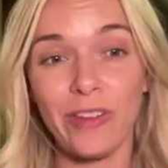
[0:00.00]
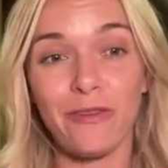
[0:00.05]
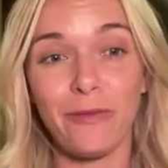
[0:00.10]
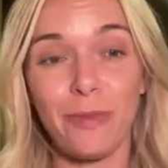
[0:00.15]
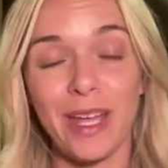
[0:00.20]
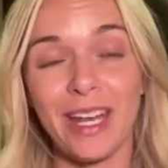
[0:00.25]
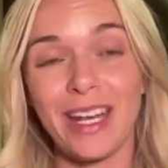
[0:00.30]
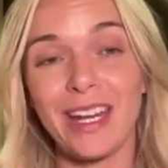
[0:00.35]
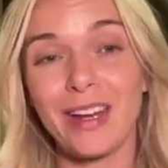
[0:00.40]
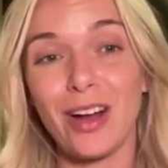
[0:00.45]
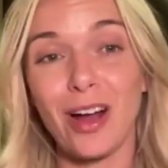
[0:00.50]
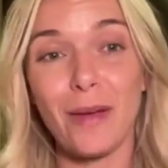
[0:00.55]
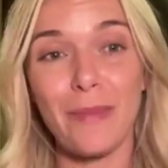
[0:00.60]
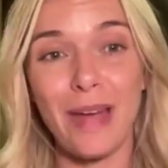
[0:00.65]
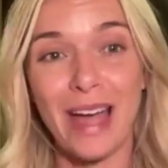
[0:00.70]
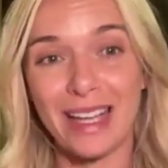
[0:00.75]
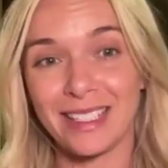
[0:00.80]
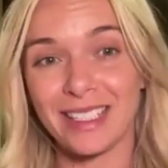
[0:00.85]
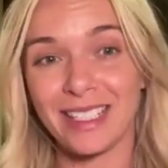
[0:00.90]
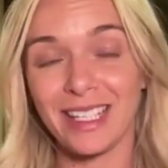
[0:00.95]
We've been in our
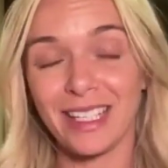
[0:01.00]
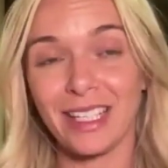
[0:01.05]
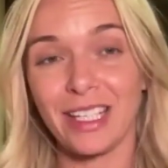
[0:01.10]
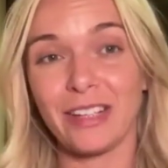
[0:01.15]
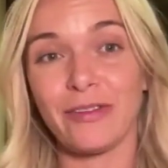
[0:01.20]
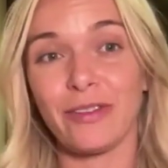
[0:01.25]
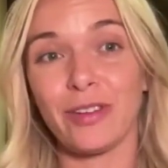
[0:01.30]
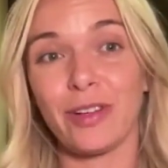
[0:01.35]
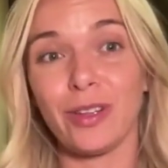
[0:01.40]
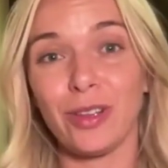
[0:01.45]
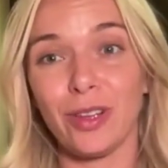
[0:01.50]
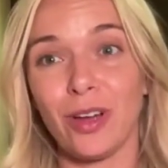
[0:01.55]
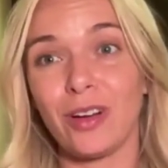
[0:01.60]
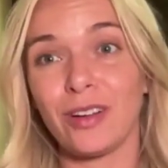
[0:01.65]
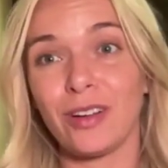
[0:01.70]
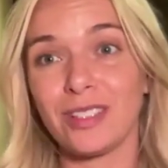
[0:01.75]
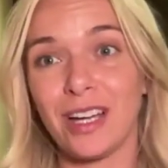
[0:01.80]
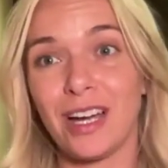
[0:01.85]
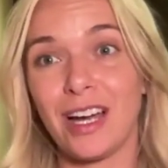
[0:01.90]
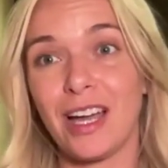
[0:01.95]
masculine for a
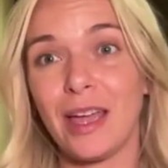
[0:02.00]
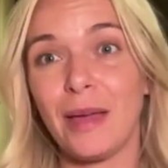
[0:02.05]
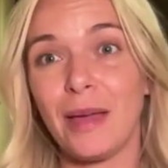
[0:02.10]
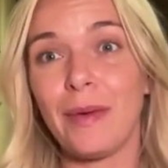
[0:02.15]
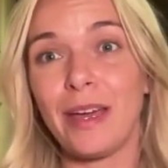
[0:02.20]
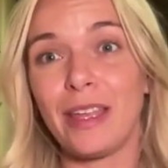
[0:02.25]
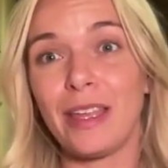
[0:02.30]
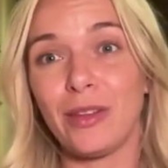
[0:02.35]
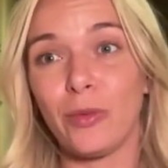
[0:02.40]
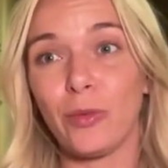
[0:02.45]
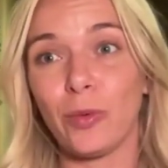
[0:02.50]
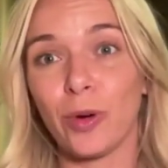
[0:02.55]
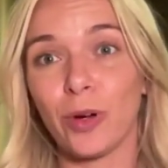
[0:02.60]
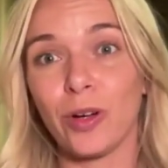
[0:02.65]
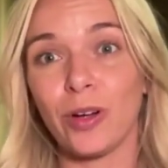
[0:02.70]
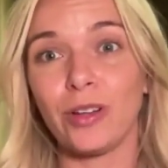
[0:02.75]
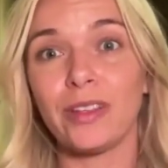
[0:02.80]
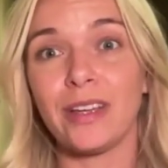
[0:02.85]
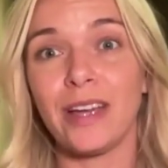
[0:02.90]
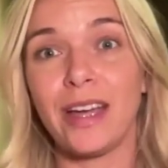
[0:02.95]
long time, and the
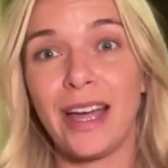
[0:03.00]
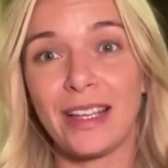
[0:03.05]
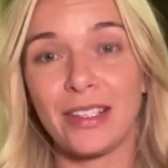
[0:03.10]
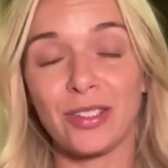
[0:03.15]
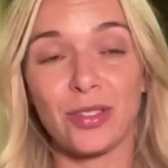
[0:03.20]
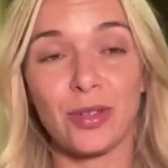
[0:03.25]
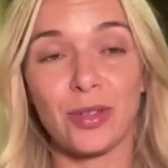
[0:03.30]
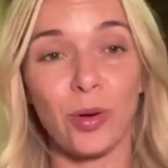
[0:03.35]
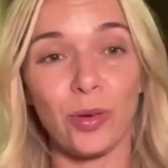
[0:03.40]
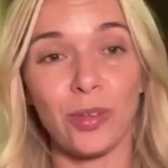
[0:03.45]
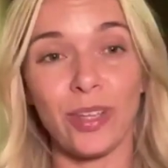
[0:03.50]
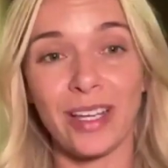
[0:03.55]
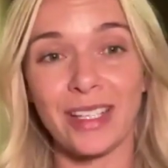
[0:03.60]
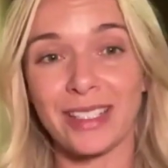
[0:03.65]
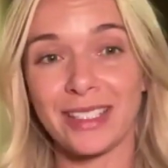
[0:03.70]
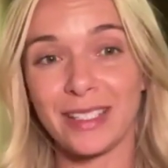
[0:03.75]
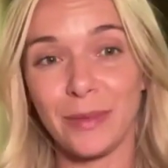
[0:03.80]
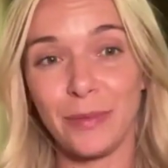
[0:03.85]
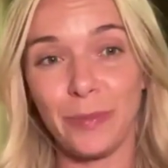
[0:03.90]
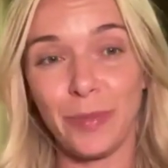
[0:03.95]
world has told
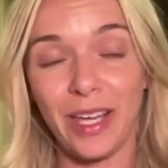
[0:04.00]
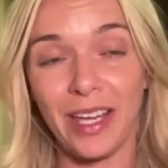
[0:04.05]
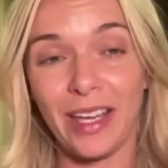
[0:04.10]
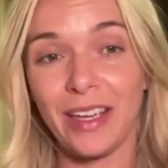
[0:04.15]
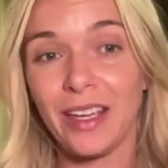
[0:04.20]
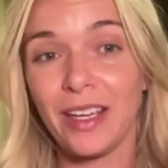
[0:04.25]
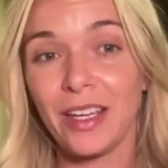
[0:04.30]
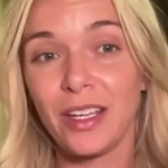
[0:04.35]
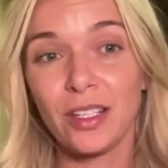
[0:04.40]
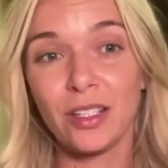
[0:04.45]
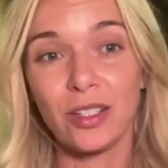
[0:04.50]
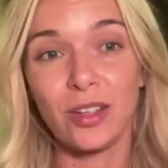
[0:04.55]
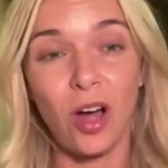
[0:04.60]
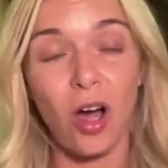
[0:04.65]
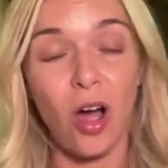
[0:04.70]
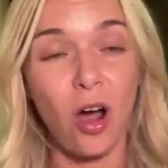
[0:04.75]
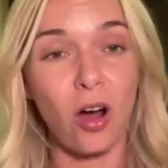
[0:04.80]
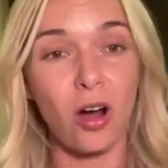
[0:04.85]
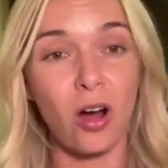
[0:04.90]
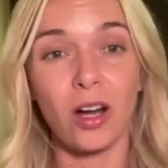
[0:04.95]
us to be
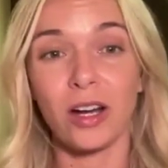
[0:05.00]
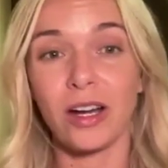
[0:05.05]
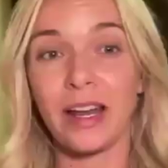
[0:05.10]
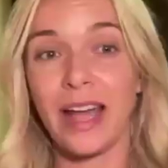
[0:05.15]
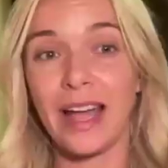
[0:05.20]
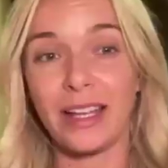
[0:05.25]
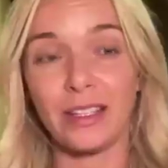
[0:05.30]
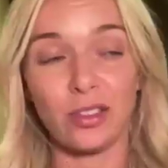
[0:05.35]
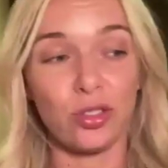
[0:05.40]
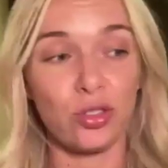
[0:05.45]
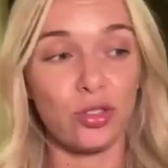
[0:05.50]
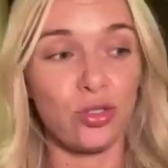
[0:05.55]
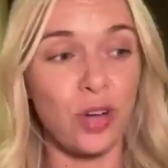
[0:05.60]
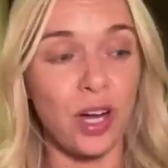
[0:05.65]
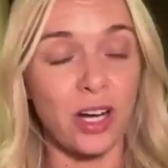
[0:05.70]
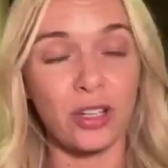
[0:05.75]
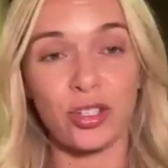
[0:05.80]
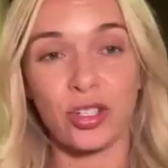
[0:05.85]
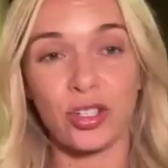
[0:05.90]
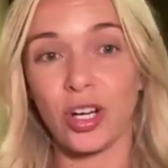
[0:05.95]
hard and
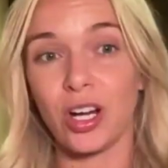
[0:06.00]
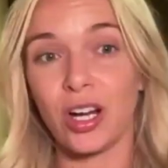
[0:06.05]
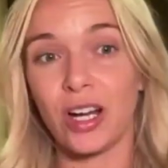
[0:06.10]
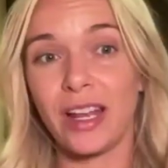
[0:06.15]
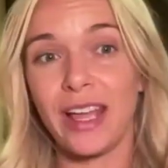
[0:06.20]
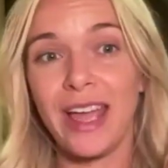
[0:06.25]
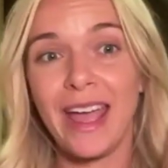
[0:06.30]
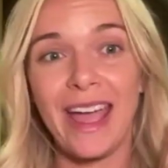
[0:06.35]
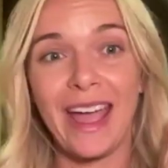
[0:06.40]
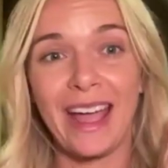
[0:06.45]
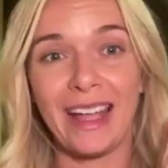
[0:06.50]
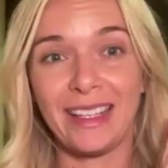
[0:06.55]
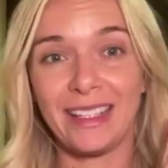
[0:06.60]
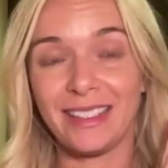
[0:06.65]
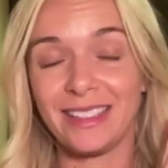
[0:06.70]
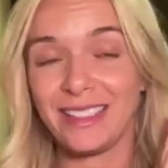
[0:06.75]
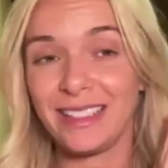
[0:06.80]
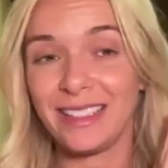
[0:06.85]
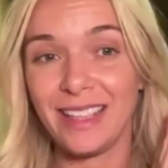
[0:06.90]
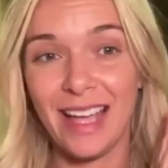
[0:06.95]
structured
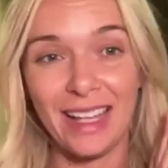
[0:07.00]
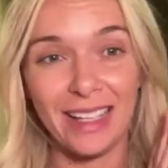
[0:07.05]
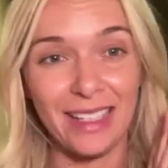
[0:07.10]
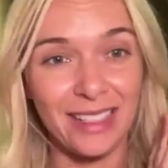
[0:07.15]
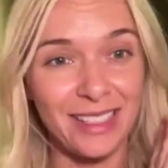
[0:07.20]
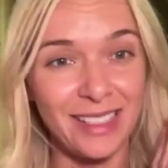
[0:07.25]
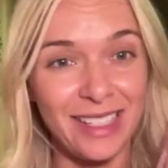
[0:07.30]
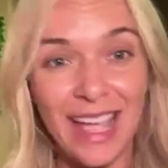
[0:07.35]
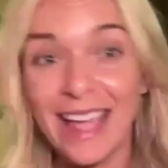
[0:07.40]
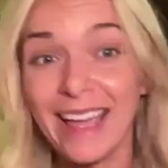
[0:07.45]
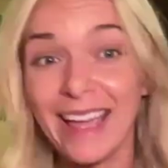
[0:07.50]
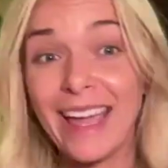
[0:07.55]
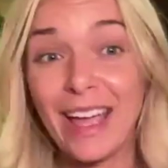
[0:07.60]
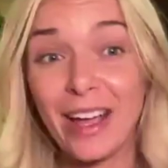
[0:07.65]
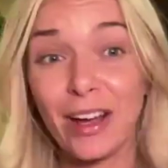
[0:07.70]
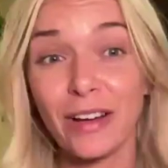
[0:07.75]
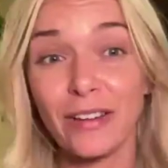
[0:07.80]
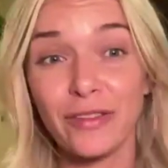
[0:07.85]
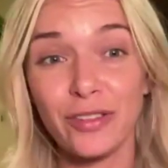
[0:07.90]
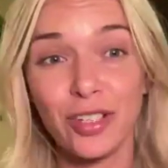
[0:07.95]
and take
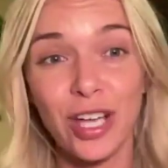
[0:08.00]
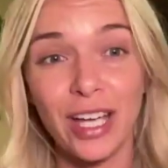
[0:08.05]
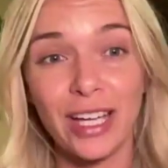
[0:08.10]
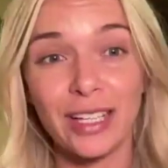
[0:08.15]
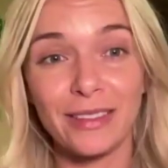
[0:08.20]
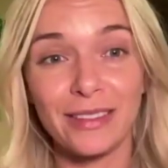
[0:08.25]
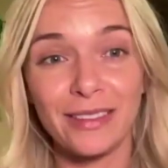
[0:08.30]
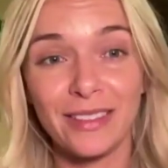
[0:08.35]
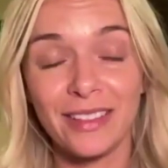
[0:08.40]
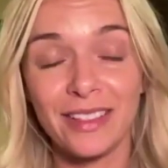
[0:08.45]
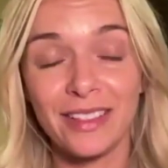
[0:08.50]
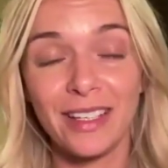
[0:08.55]
care of shit.